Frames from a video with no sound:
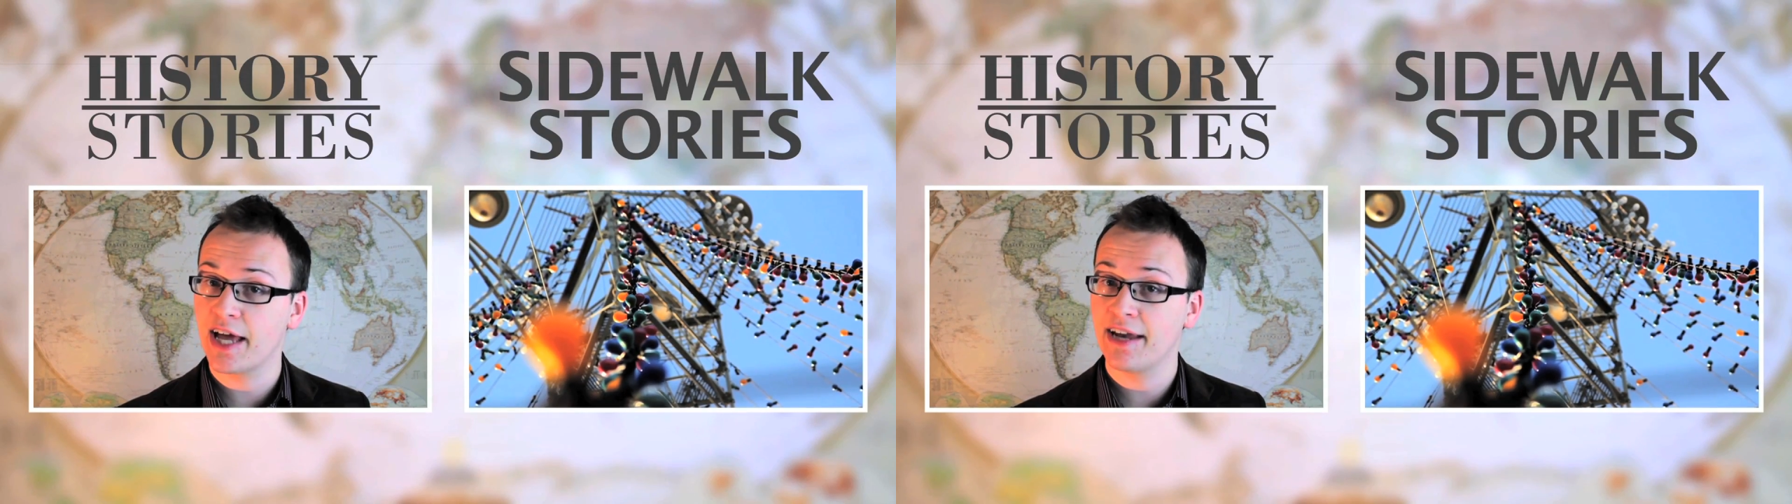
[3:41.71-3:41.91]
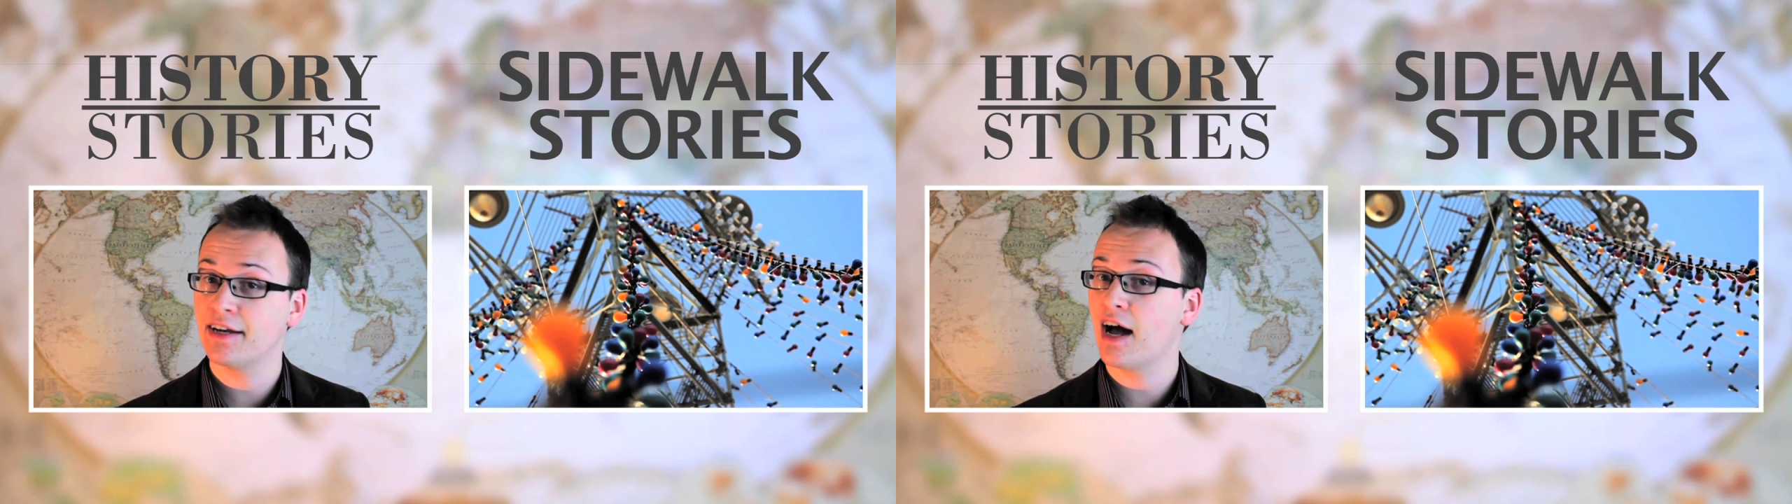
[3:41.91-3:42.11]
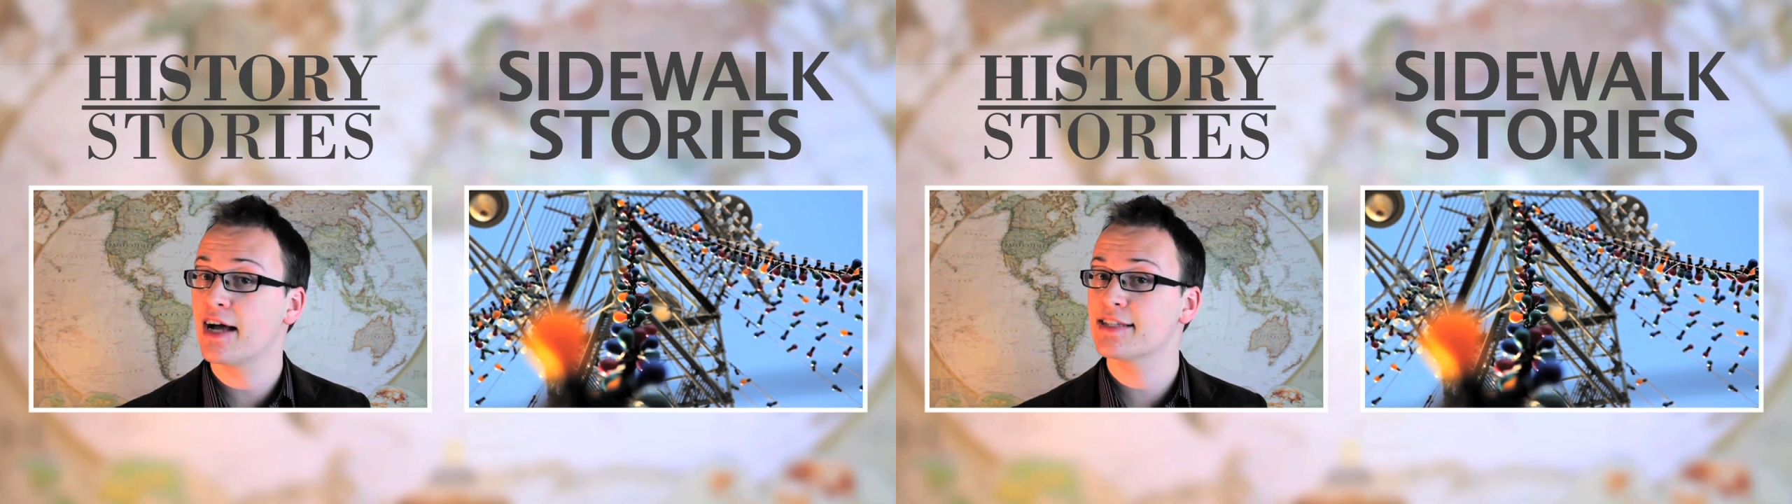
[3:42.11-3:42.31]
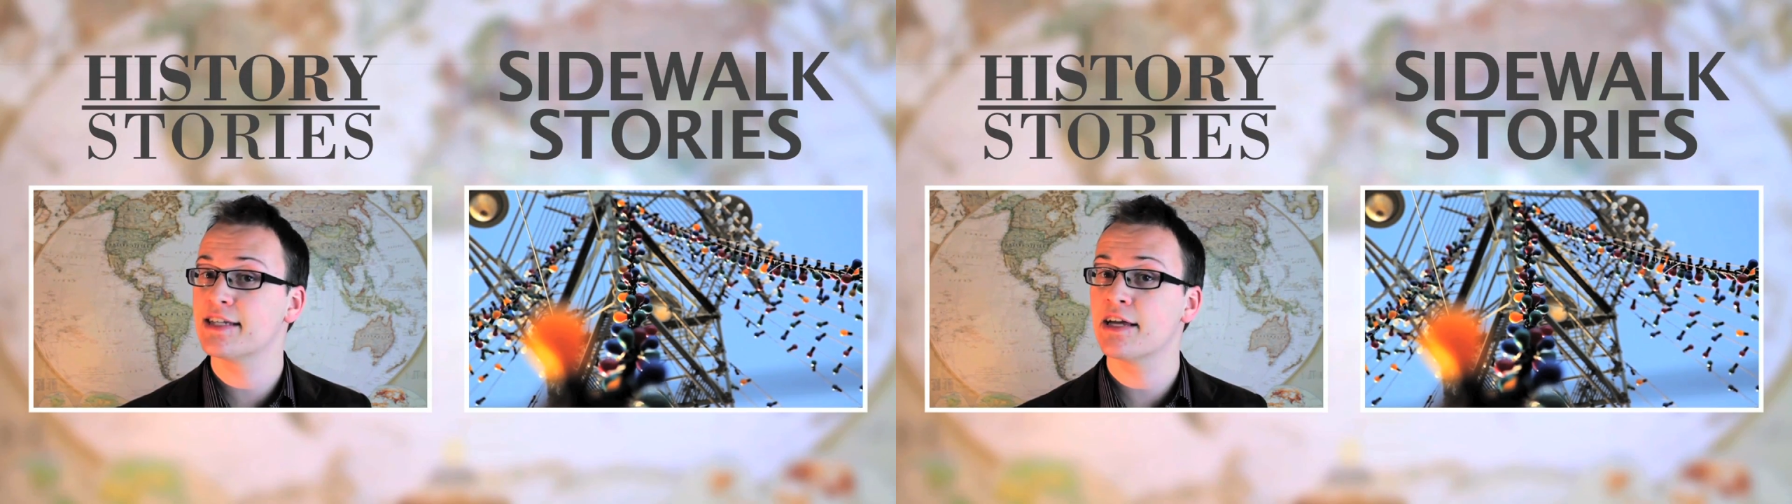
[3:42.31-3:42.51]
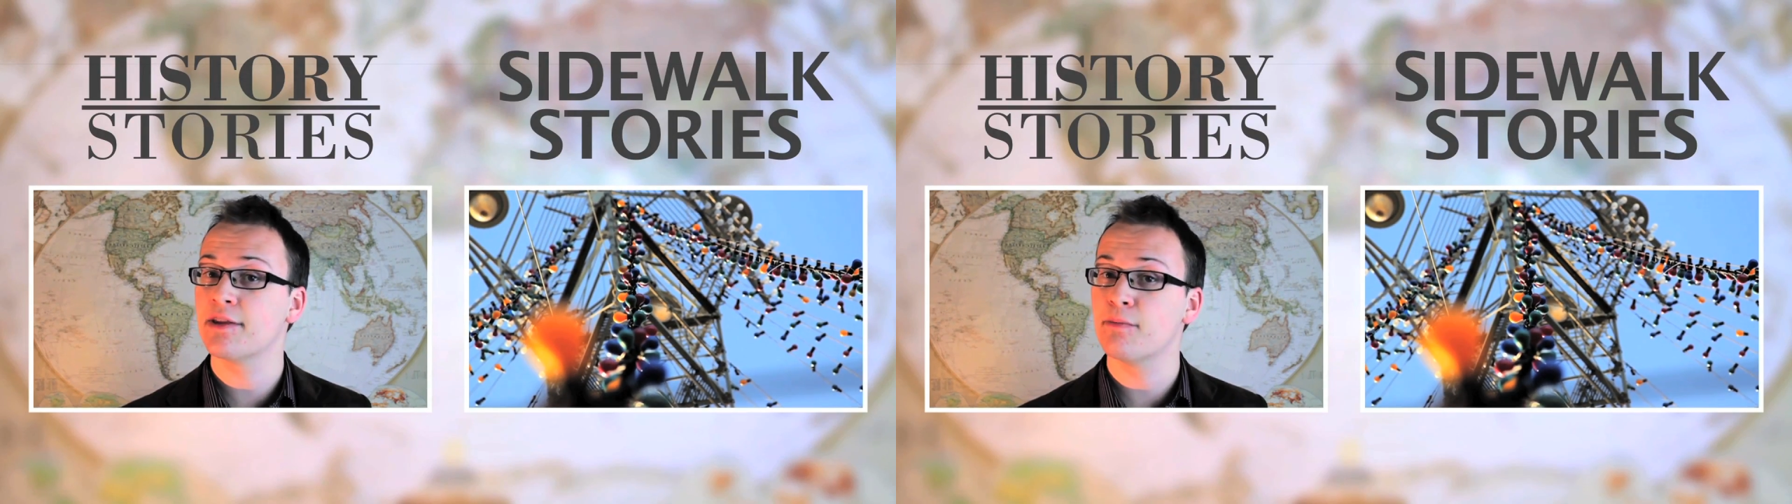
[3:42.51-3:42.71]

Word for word: and I'd say the